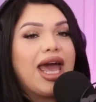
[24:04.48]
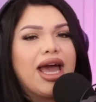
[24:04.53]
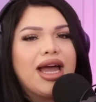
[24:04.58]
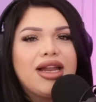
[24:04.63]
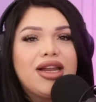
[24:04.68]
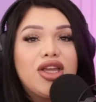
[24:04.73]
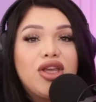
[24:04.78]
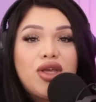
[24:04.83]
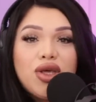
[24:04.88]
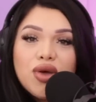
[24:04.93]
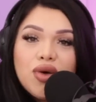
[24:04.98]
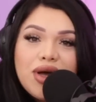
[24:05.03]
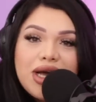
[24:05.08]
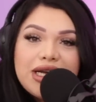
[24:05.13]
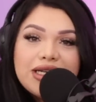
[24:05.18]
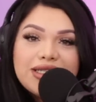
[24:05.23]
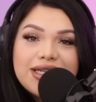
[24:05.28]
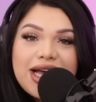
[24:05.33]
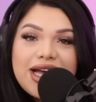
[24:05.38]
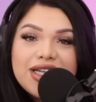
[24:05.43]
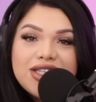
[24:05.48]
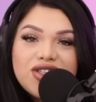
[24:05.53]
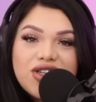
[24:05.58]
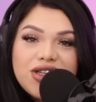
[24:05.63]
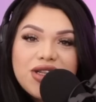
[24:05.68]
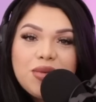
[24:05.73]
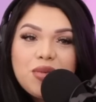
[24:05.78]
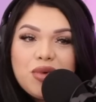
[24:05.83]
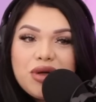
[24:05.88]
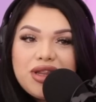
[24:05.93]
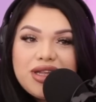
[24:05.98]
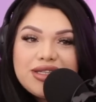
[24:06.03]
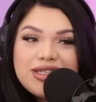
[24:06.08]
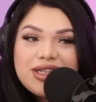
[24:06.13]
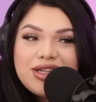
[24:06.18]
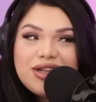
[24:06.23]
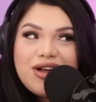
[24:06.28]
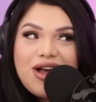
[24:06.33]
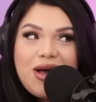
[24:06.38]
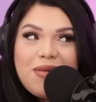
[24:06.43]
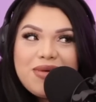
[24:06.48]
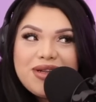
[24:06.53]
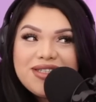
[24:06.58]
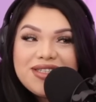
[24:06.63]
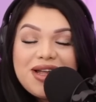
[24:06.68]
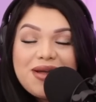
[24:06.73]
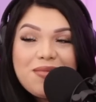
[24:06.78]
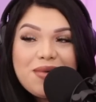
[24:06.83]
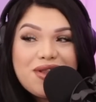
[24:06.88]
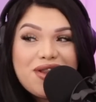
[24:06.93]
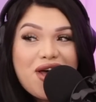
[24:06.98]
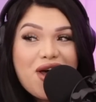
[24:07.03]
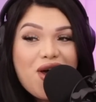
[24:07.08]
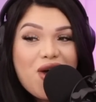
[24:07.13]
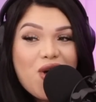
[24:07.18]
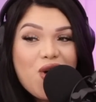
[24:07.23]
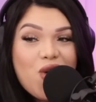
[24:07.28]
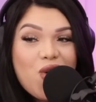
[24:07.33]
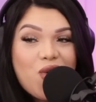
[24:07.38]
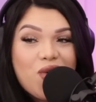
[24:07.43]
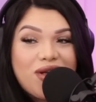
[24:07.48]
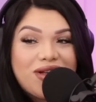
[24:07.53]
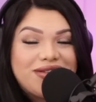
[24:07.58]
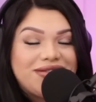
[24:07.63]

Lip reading: And you guys answer them with us in the comments down below.